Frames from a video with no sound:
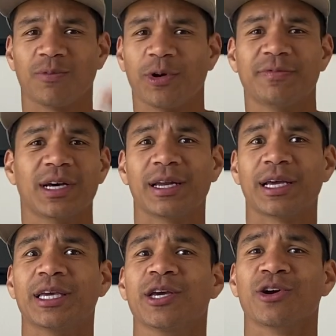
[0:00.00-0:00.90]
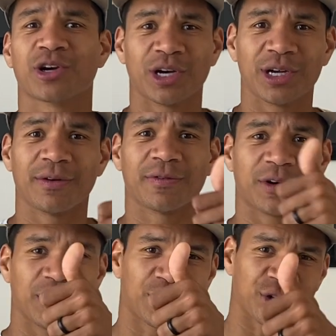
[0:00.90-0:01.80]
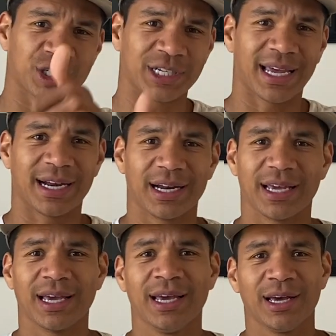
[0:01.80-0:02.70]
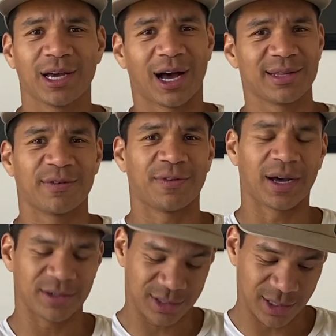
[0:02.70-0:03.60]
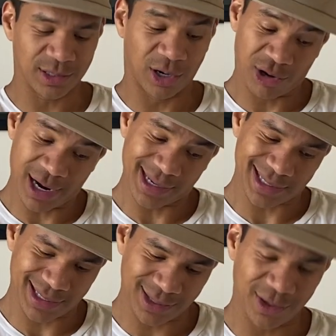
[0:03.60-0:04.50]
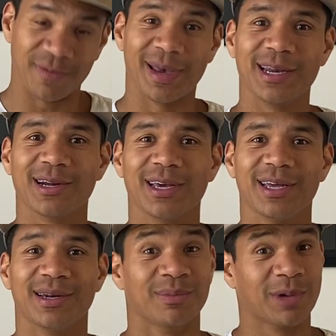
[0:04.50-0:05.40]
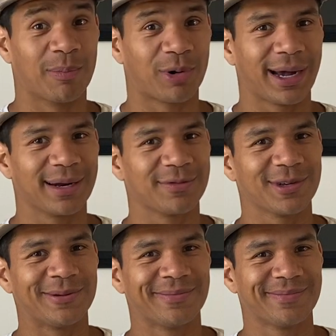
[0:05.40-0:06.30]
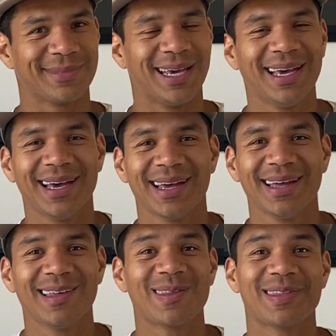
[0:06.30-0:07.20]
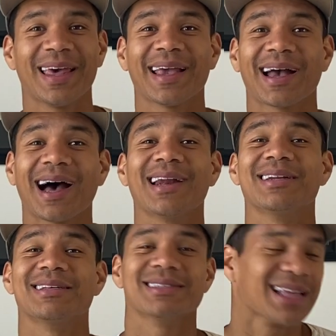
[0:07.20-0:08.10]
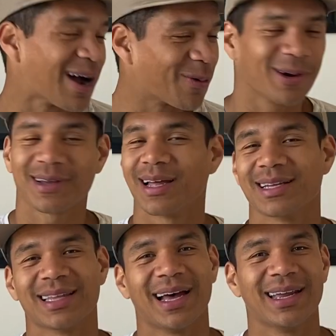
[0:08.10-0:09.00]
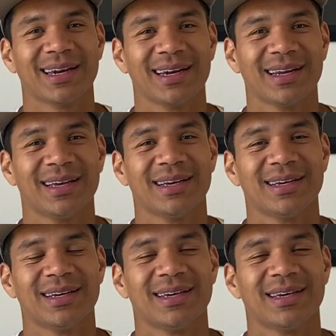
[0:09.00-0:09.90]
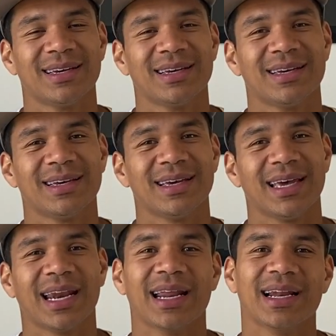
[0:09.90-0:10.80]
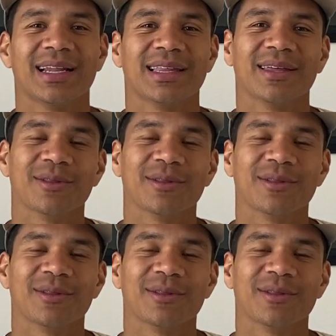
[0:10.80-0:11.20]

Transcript: we've done a year good of good Christianity, God the Father says, all right, you've made it in. I'm proud of you. Thank God it does not work like that. And the